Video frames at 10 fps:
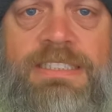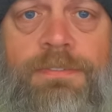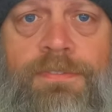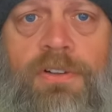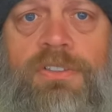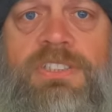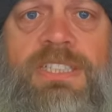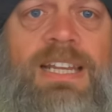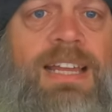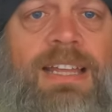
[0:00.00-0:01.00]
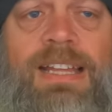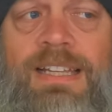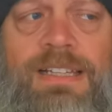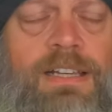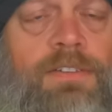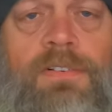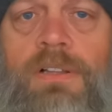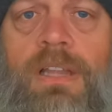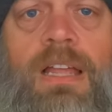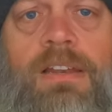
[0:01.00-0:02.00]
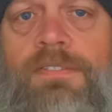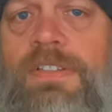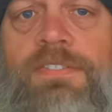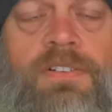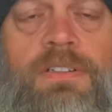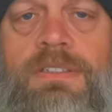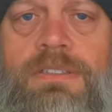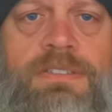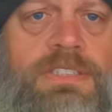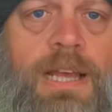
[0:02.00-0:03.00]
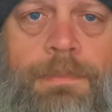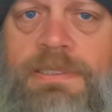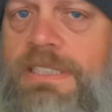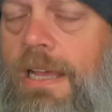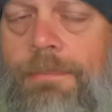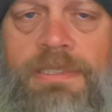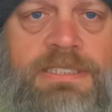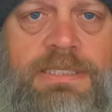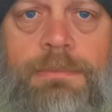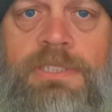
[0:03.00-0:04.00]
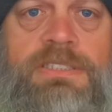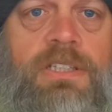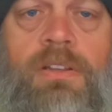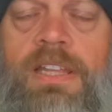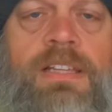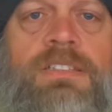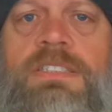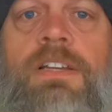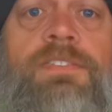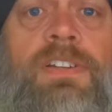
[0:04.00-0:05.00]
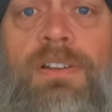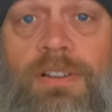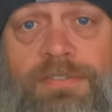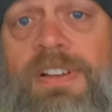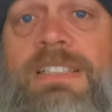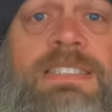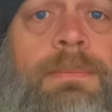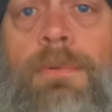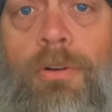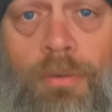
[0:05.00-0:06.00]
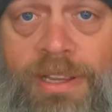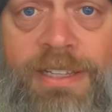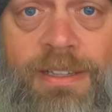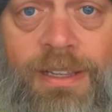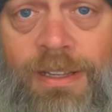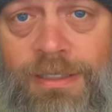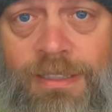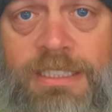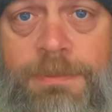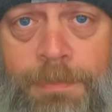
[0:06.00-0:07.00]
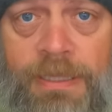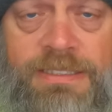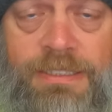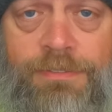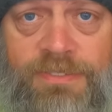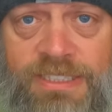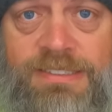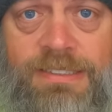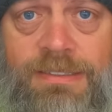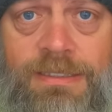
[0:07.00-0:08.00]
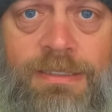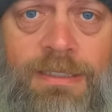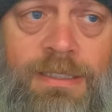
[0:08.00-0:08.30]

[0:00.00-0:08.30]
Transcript: is diverse, and I cover a lot of different topics, hobbies, subjects, all that good stuff, and you're going to find something great. Lots of positive, decent